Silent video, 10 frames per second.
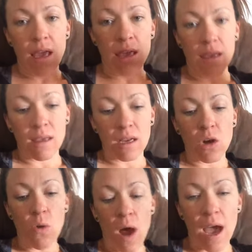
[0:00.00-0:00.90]
and
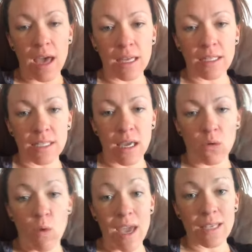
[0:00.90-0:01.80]
quads
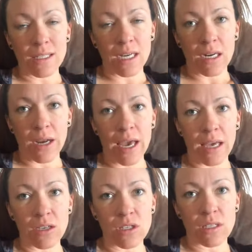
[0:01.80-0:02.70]
and waist
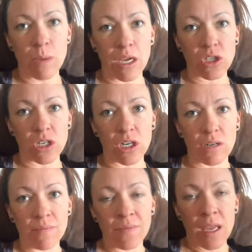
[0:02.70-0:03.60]
area just to make sure